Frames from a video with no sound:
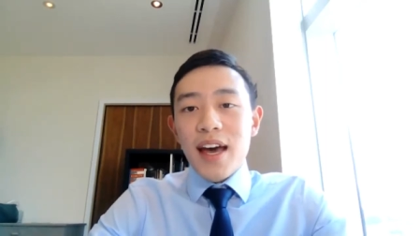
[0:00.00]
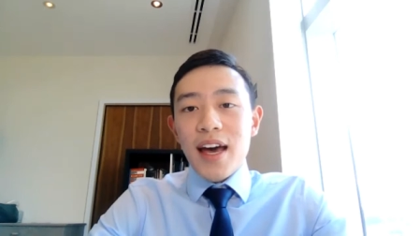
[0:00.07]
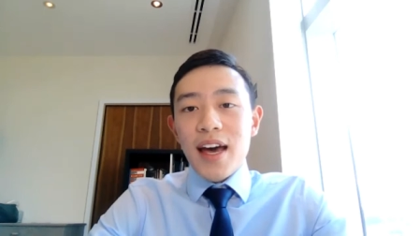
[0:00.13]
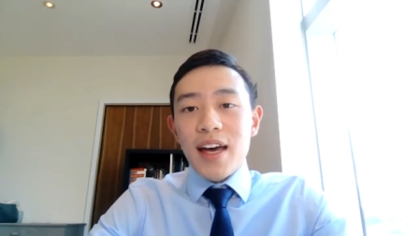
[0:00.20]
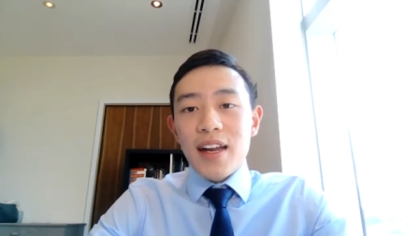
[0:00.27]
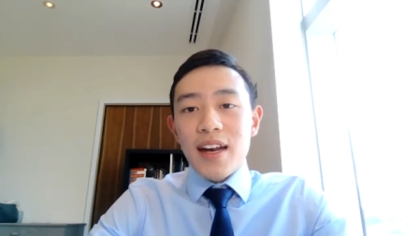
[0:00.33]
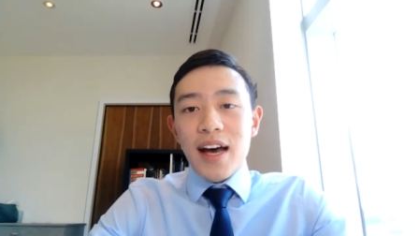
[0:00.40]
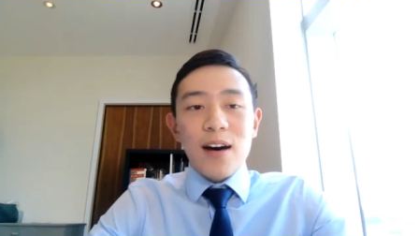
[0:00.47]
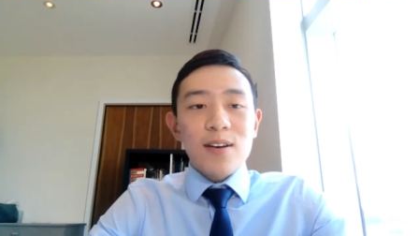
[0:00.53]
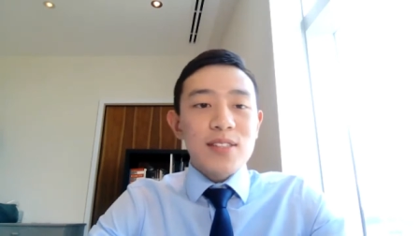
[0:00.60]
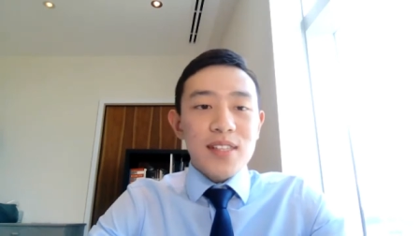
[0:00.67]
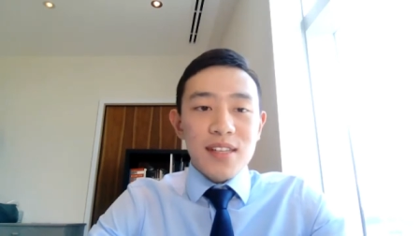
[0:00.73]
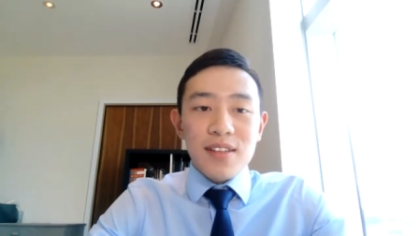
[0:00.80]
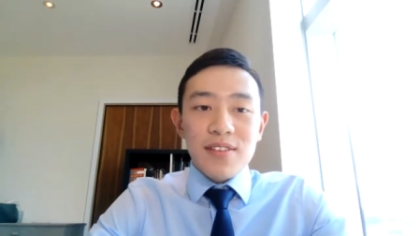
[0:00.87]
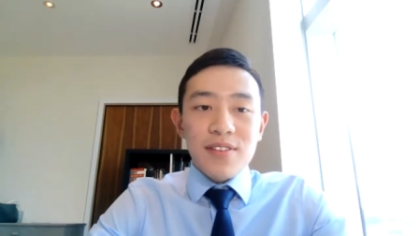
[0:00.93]
And how
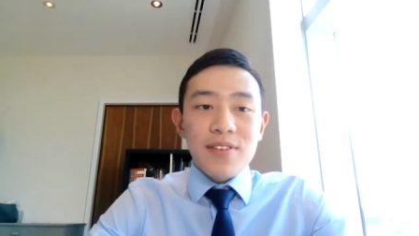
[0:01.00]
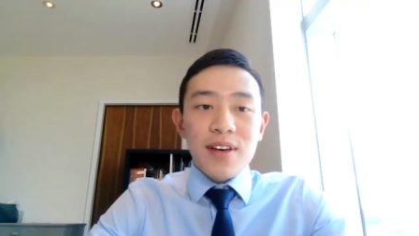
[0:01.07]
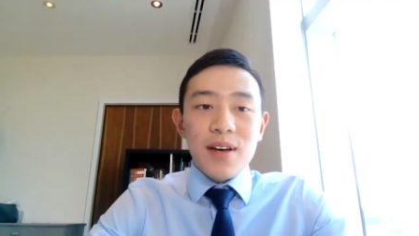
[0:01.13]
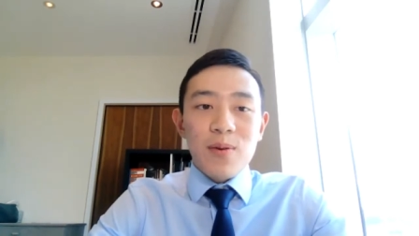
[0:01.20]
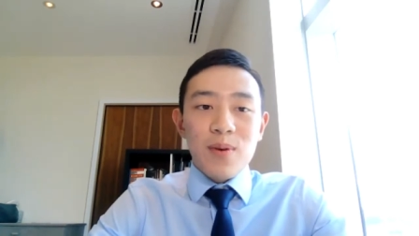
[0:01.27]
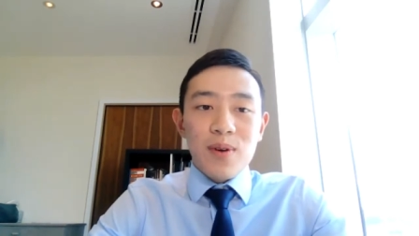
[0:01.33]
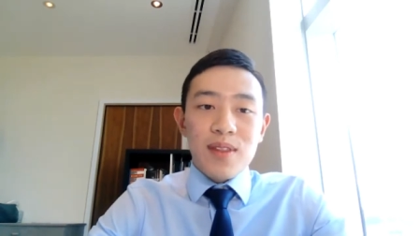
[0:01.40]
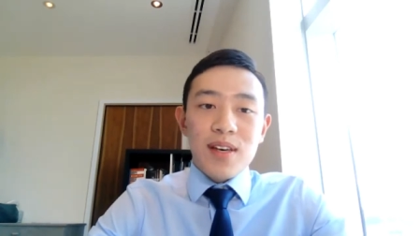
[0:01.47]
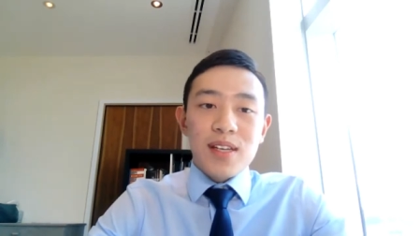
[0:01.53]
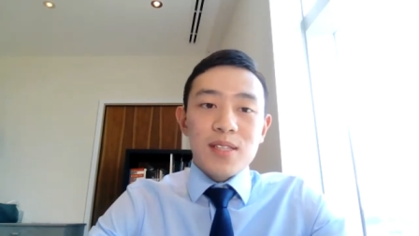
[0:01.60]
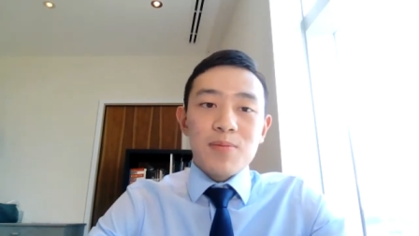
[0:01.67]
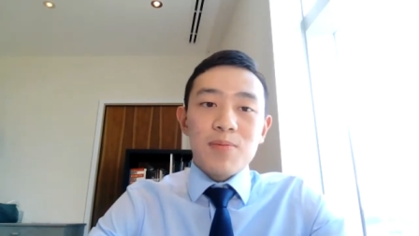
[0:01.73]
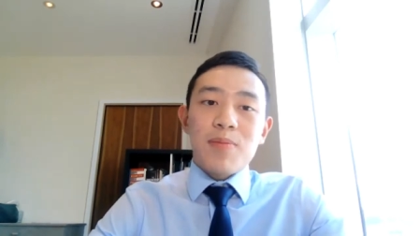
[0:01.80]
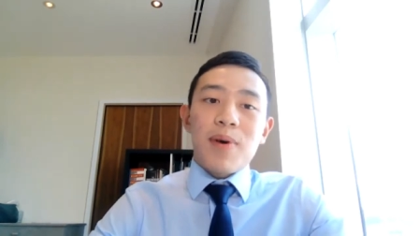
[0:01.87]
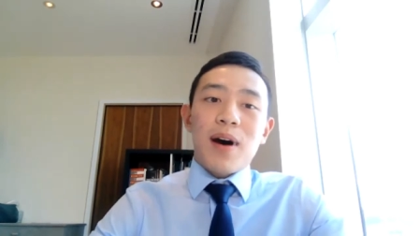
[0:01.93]
significant were
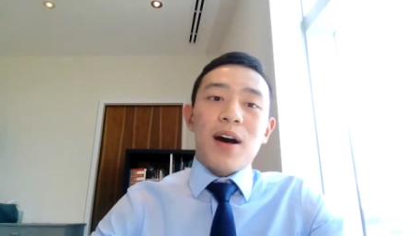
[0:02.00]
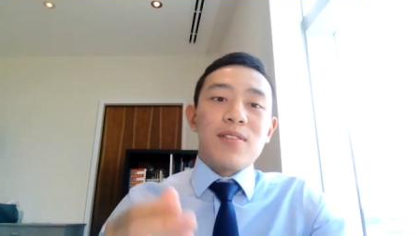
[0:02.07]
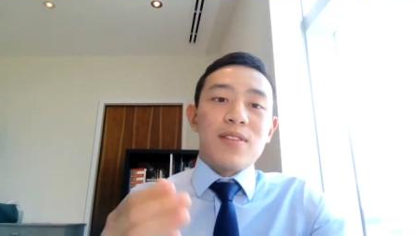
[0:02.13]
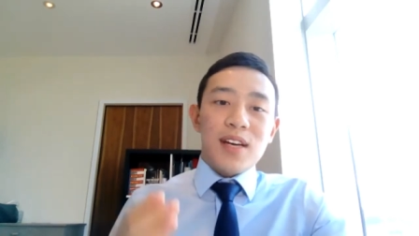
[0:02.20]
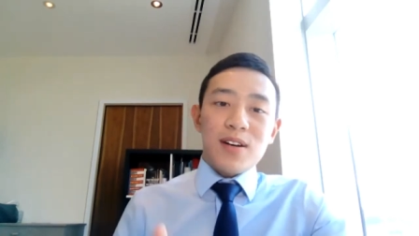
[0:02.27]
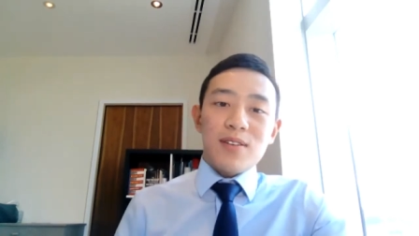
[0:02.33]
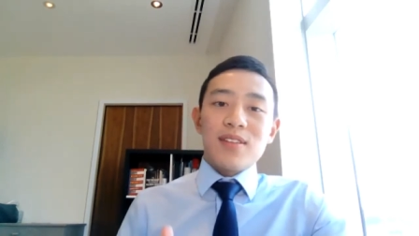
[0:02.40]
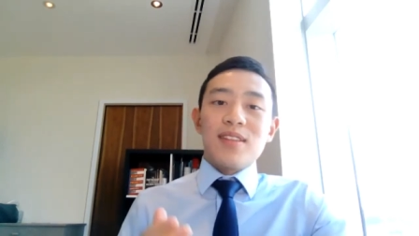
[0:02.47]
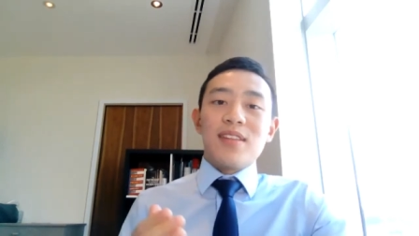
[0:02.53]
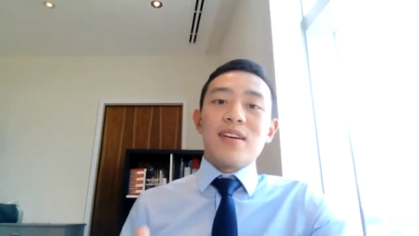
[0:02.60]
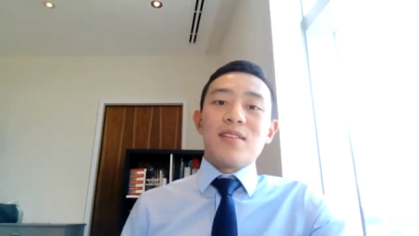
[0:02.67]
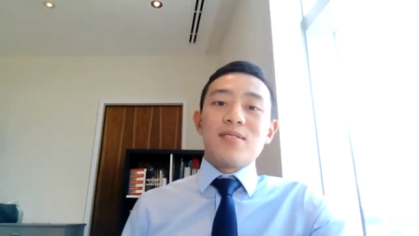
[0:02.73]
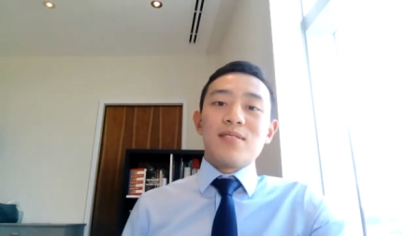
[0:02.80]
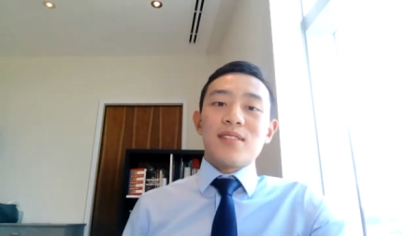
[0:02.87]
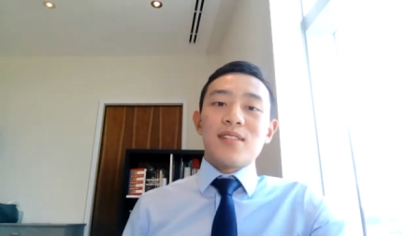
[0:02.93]
these pioneering
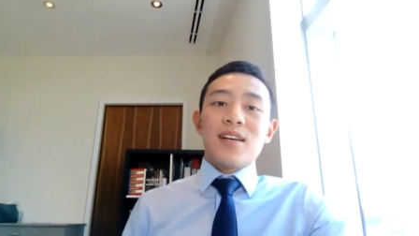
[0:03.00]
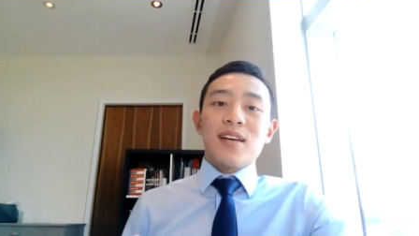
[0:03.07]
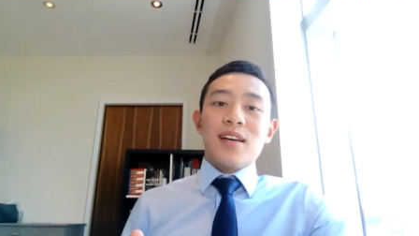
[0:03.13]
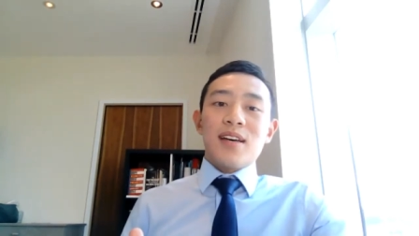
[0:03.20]
deals